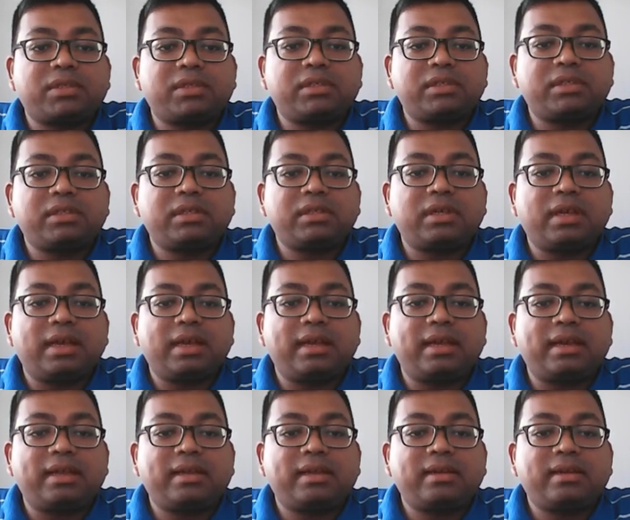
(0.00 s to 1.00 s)
T
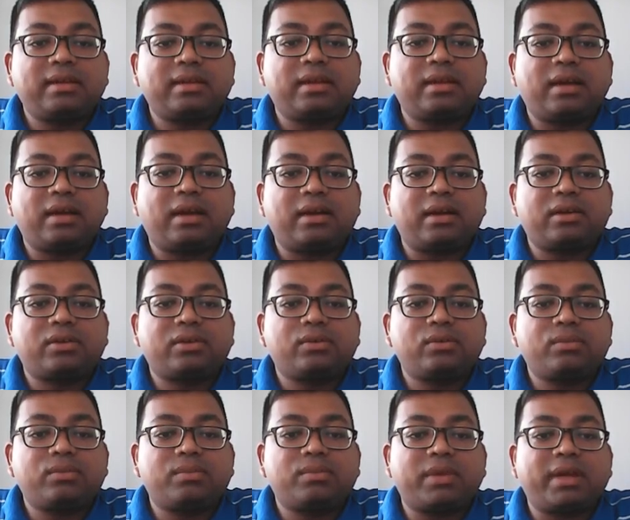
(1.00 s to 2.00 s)
ln
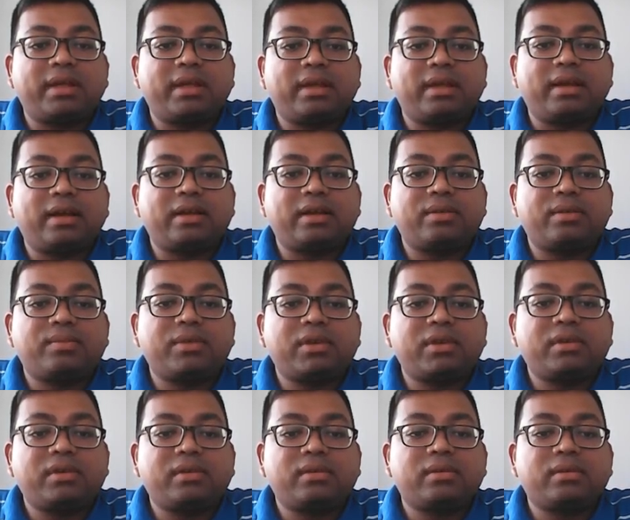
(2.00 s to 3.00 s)
R2 by
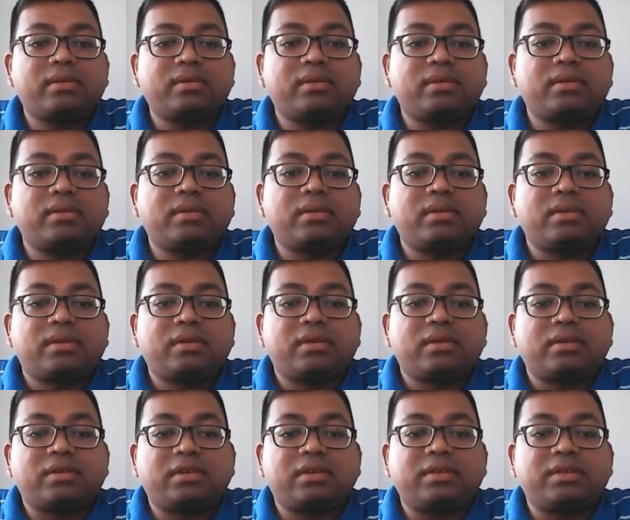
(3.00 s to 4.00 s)
R1
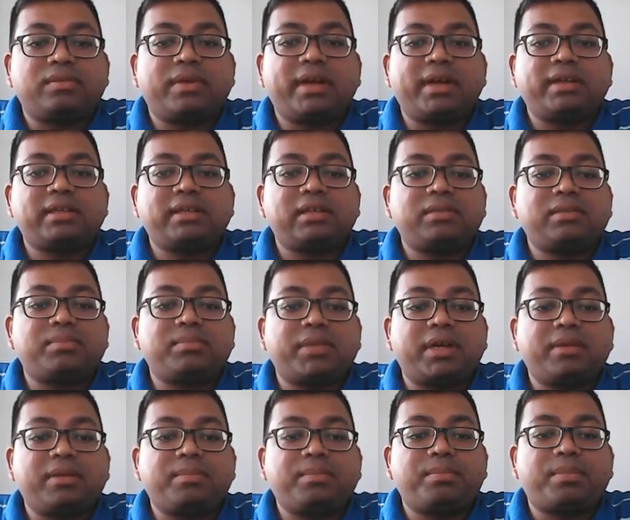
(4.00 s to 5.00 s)
divided
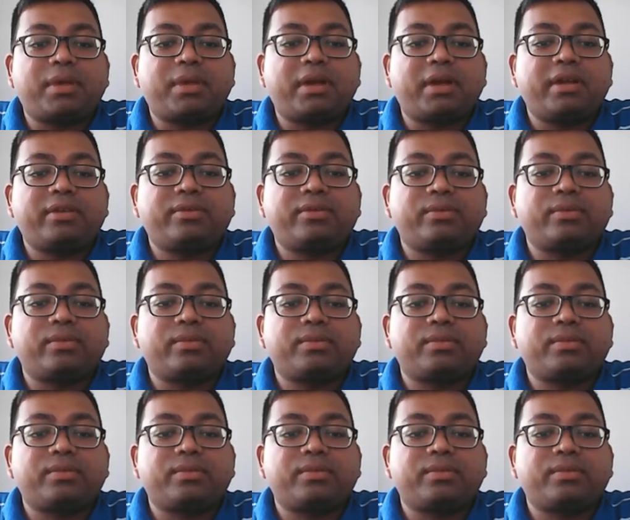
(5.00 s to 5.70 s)
by pi rho.